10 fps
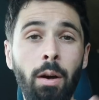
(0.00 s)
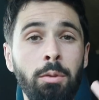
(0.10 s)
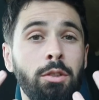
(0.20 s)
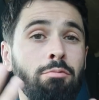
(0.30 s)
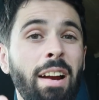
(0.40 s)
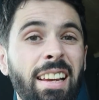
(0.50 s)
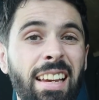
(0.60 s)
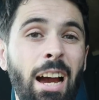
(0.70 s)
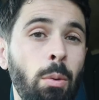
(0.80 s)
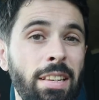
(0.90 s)
I was to rank
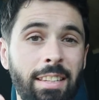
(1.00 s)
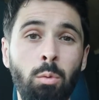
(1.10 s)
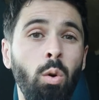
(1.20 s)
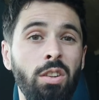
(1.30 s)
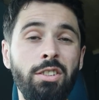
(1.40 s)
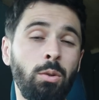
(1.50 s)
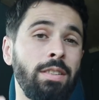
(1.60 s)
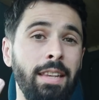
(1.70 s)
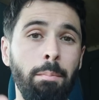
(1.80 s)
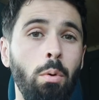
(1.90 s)
how easy it was to
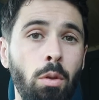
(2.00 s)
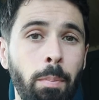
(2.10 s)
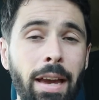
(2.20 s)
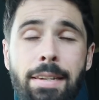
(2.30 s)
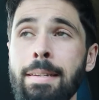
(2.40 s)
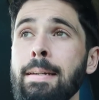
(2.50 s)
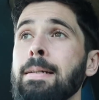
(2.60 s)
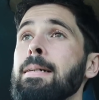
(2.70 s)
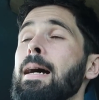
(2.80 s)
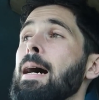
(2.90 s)
assemble the bed,
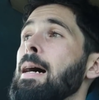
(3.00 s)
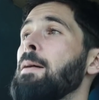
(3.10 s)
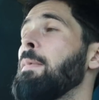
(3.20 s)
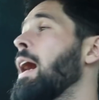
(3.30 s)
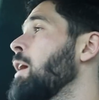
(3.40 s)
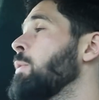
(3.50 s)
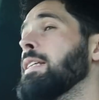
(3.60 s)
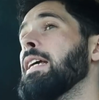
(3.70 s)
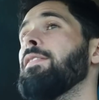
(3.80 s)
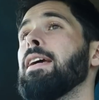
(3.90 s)
I would
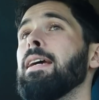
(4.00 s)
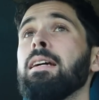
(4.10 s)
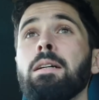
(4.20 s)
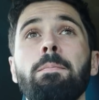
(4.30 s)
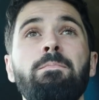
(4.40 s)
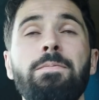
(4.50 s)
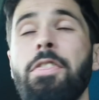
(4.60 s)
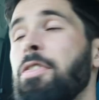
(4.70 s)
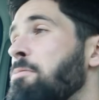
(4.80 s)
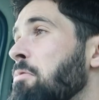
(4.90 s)
give it
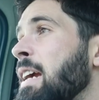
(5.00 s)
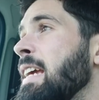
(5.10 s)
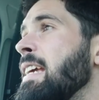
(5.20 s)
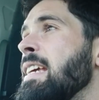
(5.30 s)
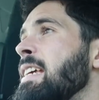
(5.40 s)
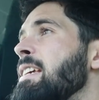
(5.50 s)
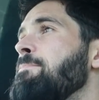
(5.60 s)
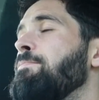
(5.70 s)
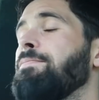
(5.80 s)
3